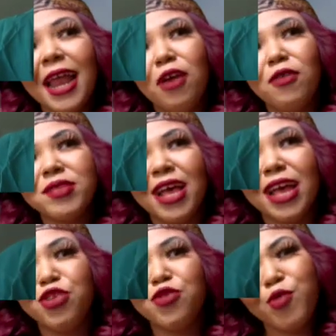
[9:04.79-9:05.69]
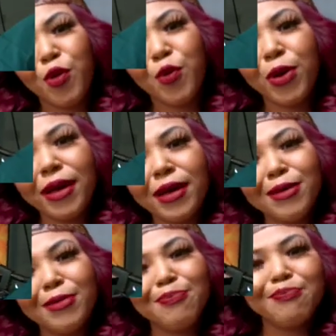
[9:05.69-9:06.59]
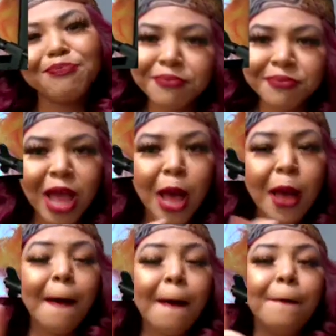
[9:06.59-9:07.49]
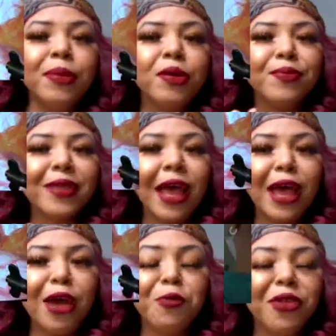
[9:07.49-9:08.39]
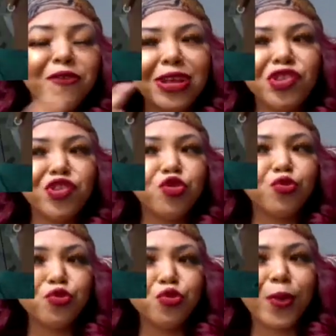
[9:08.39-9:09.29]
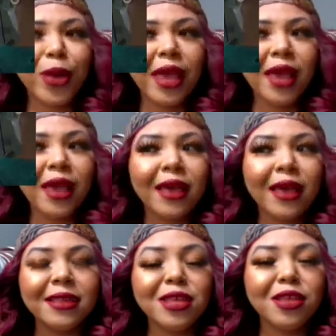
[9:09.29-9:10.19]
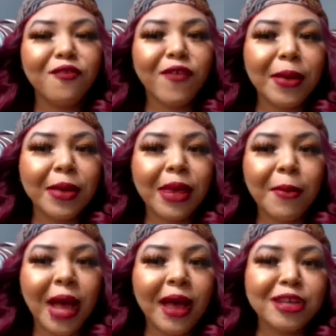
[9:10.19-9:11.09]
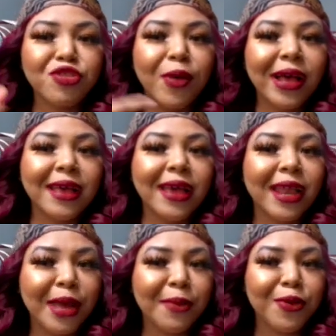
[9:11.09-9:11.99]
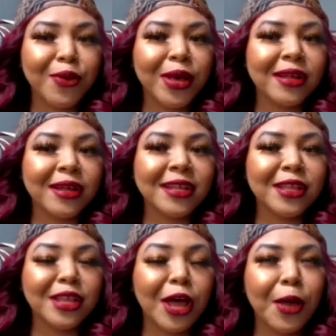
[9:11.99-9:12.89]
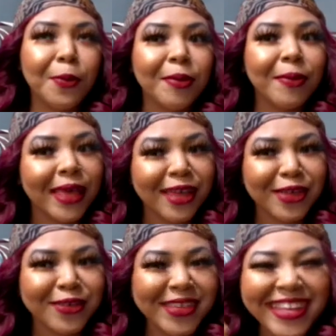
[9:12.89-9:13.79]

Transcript: I was like, you know what? Bump that. What if I just lose weight, get to the right BMI, so I can get lipo and BBL?